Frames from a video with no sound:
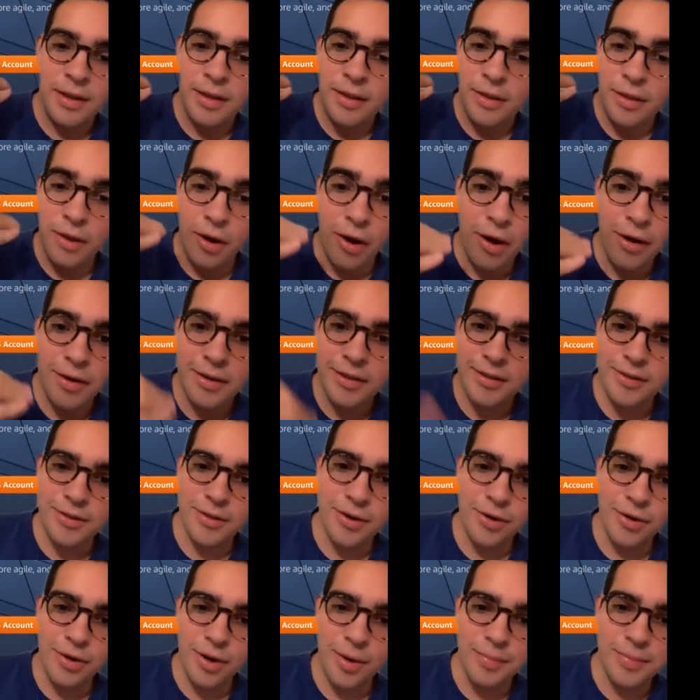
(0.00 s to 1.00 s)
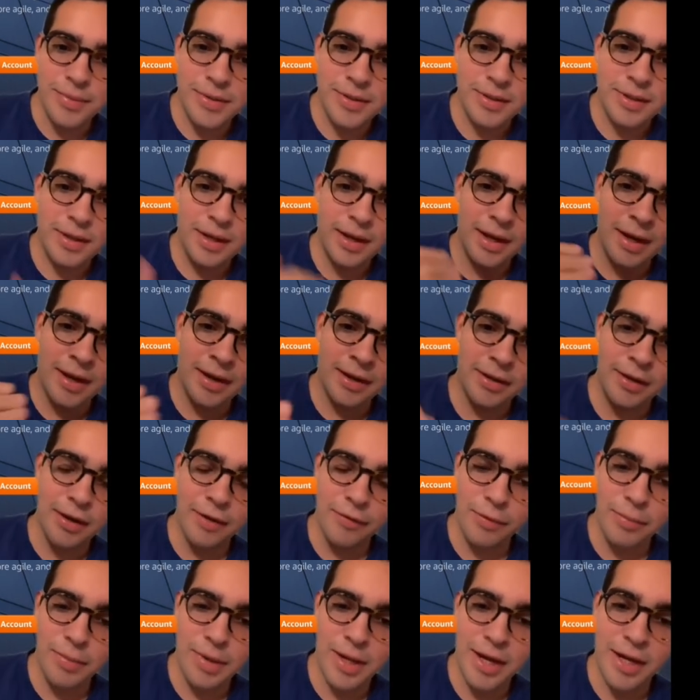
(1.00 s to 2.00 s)
the hottest startups, and
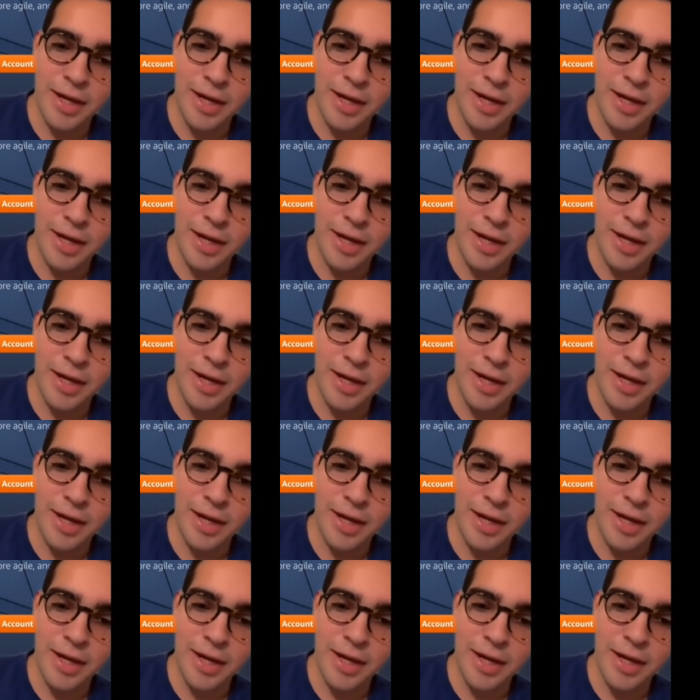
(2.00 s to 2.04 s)
government